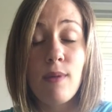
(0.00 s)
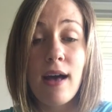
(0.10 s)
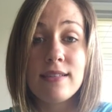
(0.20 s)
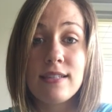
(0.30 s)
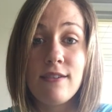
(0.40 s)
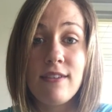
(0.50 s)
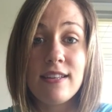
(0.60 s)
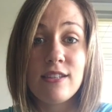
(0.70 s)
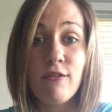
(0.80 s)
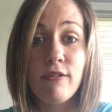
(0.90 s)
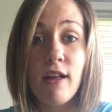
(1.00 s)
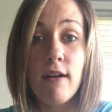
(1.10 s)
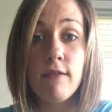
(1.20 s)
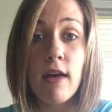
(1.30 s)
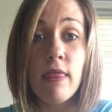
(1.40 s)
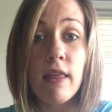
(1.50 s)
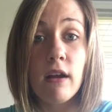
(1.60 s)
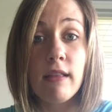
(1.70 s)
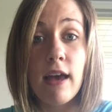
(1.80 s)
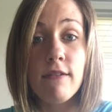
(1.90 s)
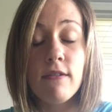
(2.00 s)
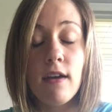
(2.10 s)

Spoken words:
positivity, and self-love in their life.